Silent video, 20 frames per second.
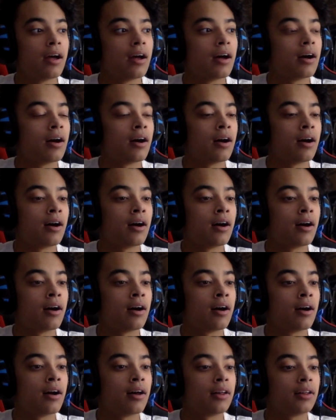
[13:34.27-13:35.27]

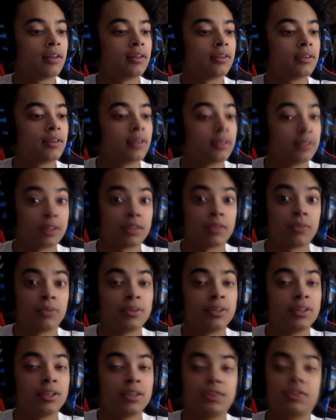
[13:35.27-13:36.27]
Uh, unlike the one
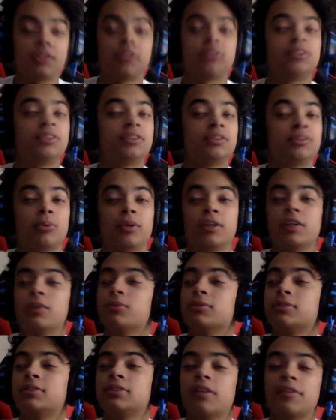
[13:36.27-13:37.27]
in Injustice where he
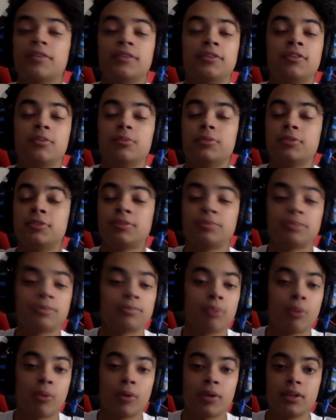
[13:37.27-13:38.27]
wants nothing to do with
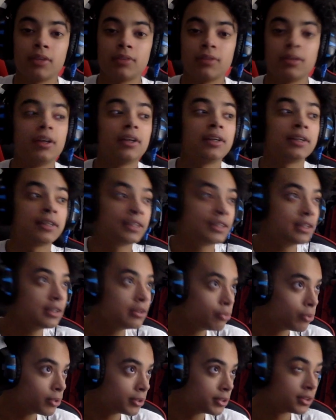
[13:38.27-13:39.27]
Superboy, he
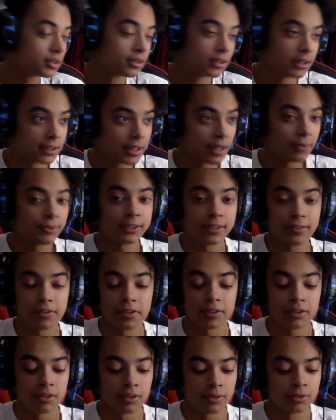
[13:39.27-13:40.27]
wants this guy wants
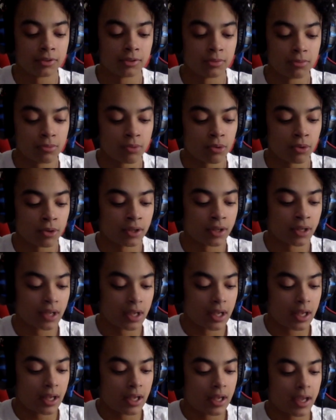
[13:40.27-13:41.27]
everything to do with Superboy,
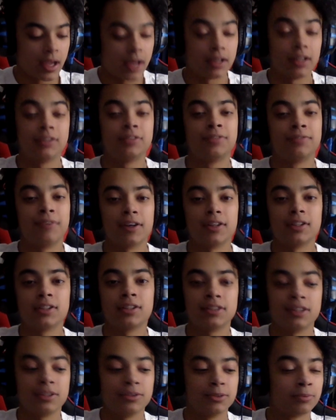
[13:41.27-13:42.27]
and it's funny
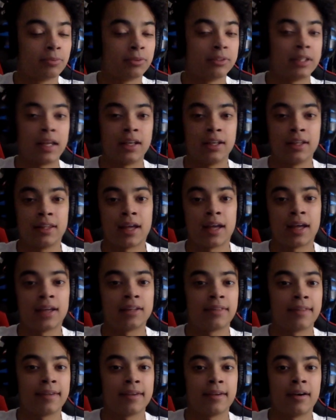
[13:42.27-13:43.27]
because he was pretending that
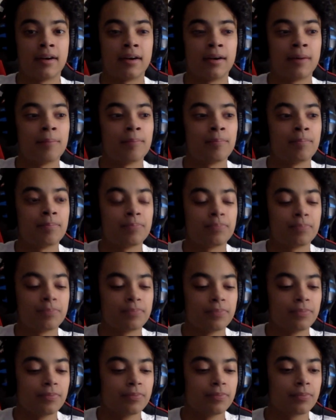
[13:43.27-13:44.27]
the um,
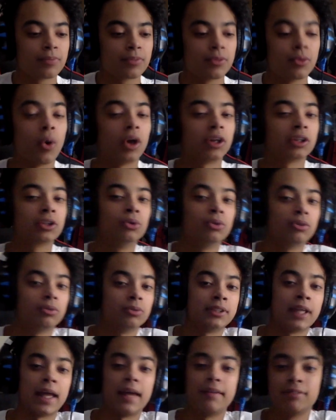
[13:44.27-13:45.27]
the water cooler
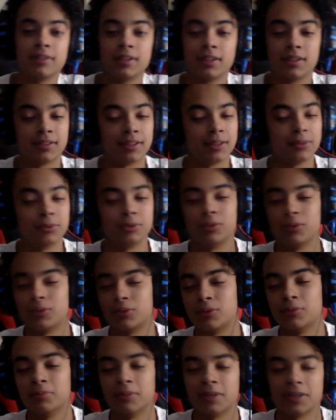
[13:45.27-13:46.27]
was heavy and he was doing
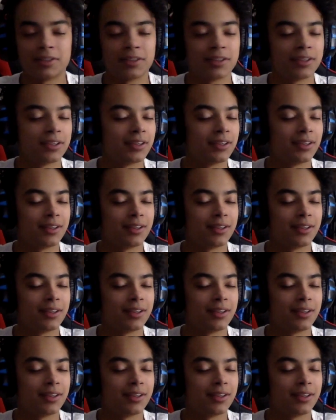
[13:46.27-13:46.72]
too much.